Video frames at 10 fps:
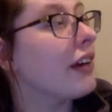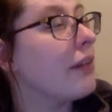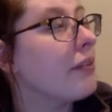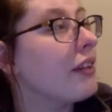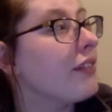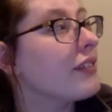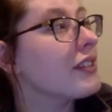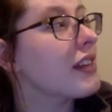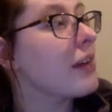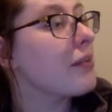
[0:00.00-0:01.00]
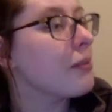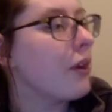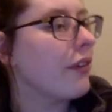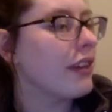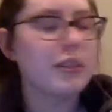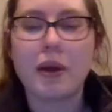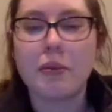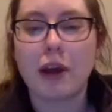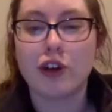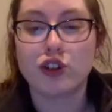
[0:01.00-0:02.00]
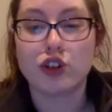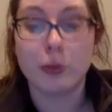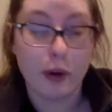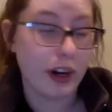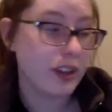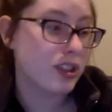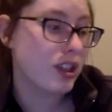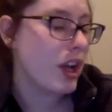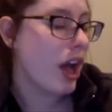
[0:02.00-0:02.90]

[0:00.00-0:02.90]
I believe is the name of the movie. It's made by DreamWorks.